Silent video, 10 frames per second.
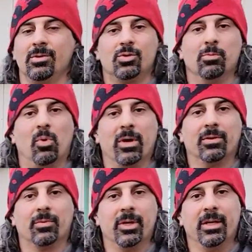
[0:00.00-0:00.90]

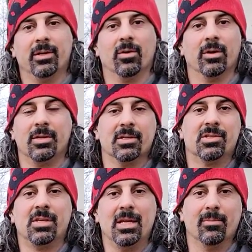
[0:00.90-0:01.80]
2.3 or the
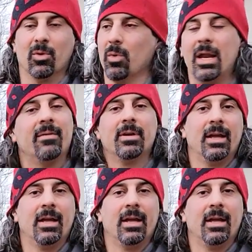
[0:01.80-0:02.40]
Esteem or whatever